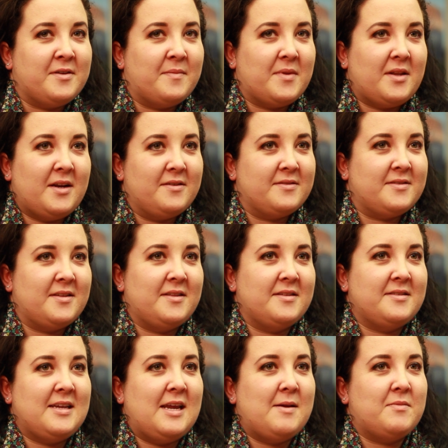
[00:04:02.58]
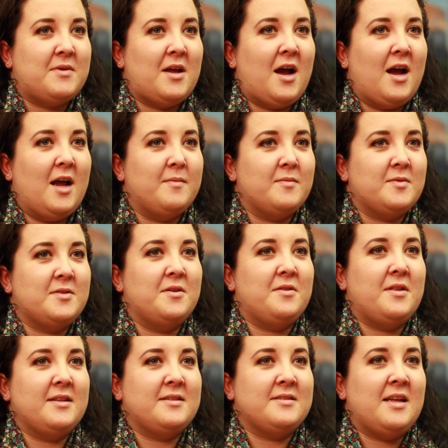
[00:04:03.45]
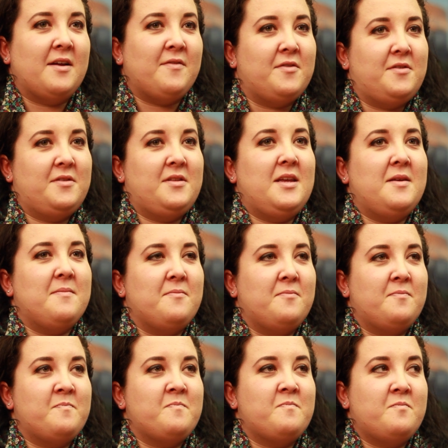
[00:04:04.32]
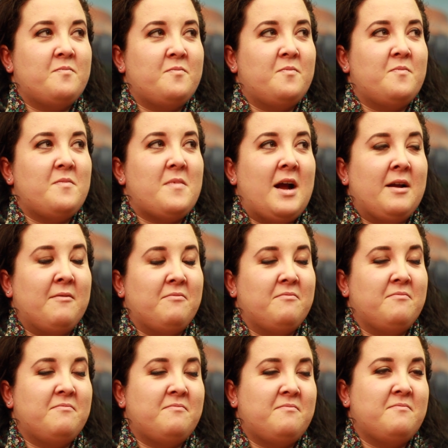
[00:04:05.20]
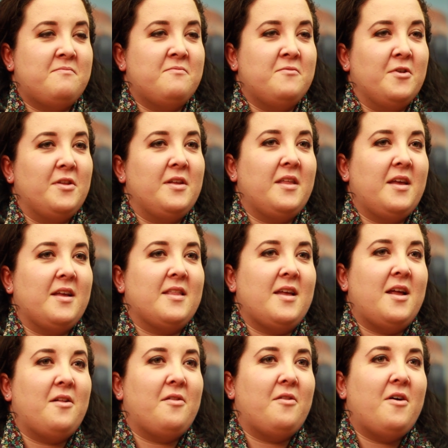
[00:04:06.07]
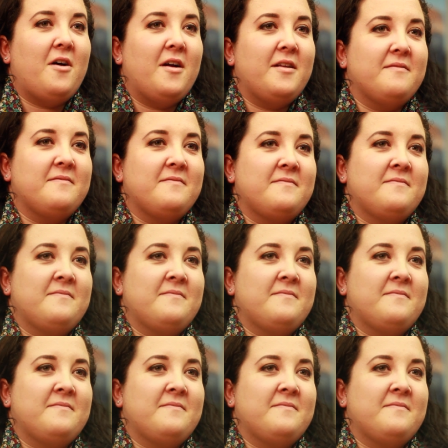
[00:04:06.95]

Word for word: something else at the same time. So that's definitely, I really like that a lot.